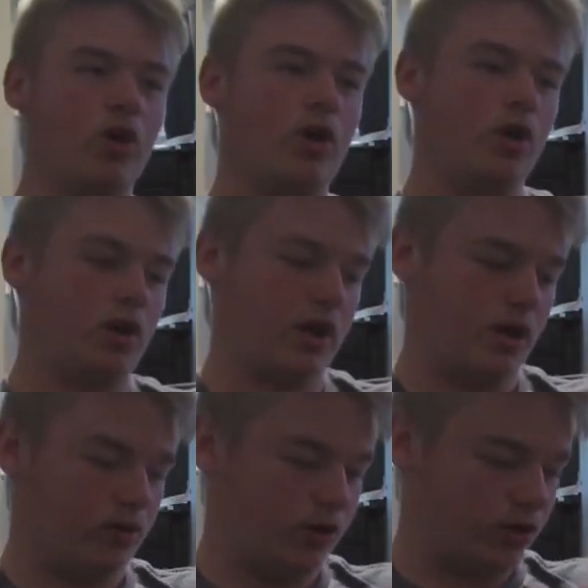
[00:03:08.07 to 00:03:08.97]
Now,
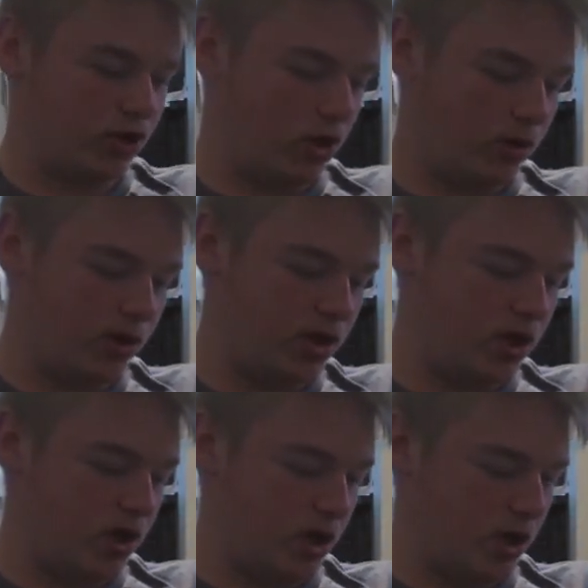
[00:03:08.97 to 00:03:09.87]
there's already
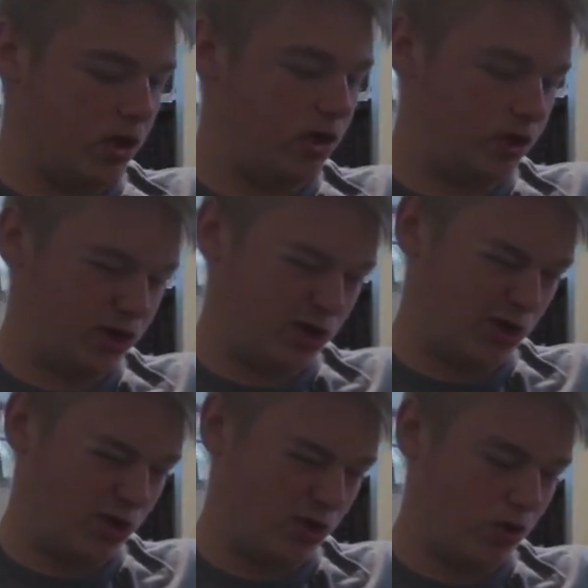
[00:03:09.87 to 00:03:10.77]

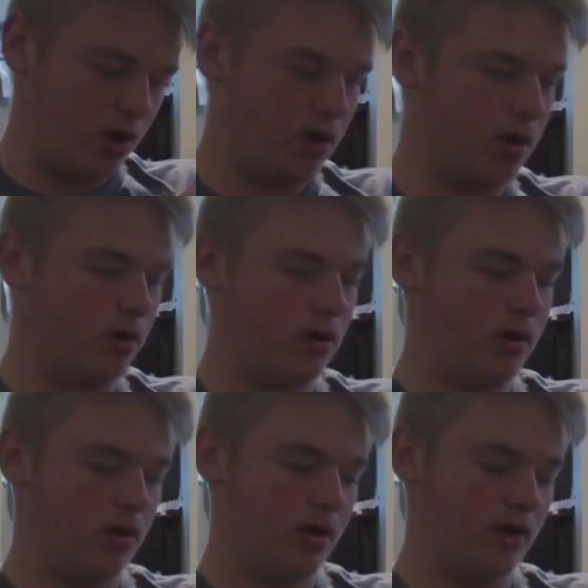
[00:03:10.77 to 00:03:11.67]
2
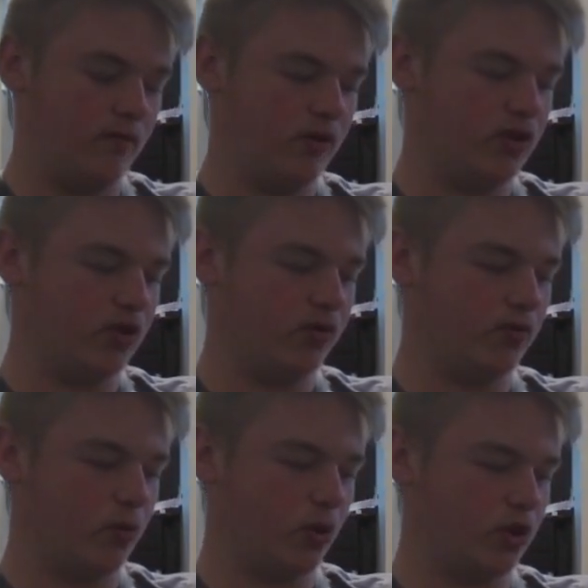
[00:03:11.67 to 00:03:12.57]
Adventure
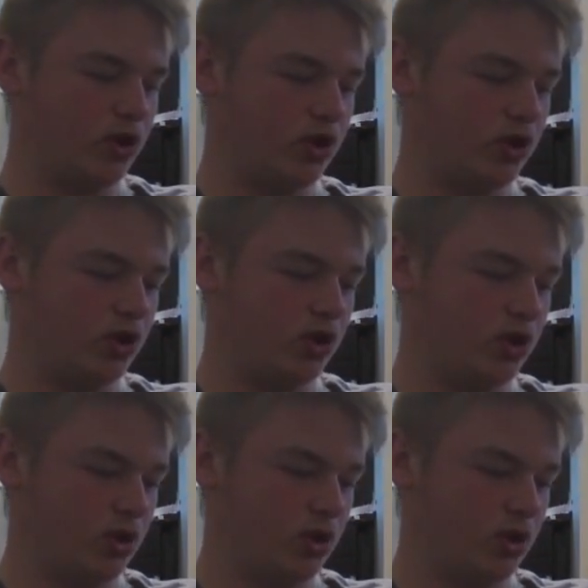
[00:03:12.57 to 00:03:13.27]
Force.